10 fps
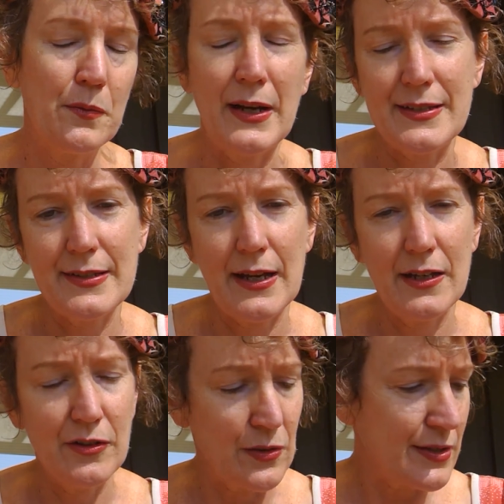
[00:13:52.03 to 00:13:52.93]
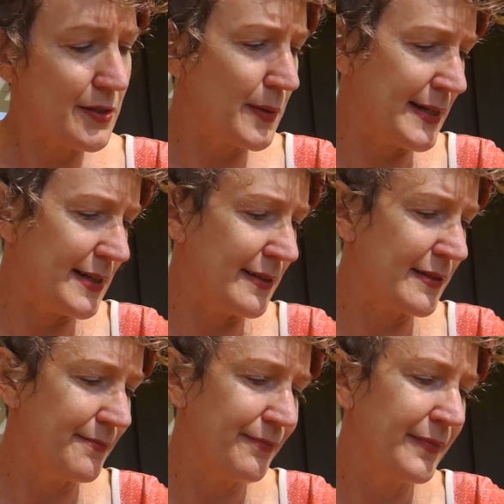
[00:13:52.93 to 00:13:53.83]
Wednesday, August
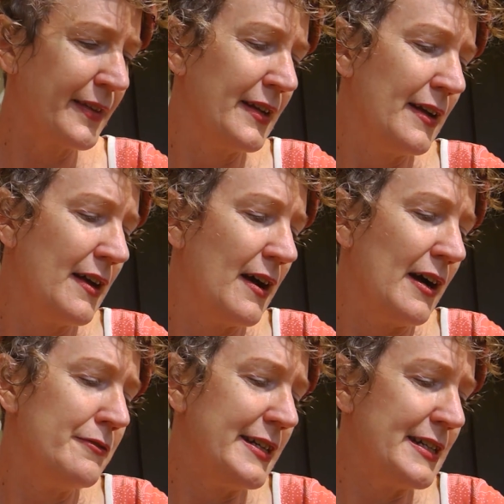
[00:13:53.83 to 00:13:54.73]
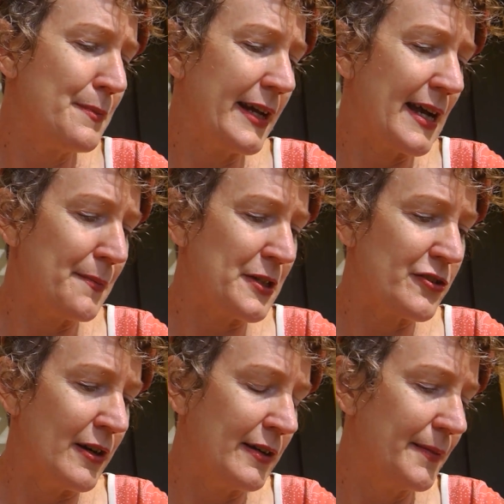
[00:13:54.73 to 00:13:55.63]
20th. I redid my cabin
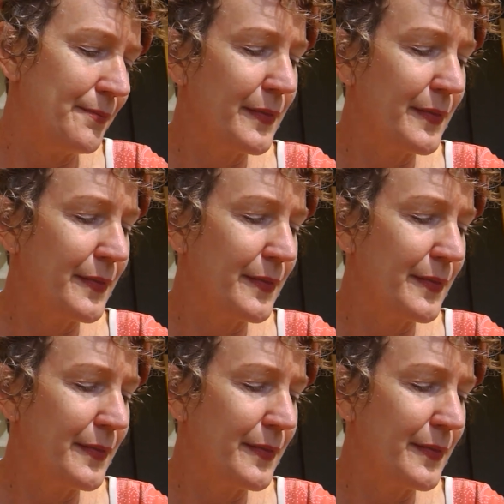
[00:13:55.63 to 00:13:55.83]
trunk,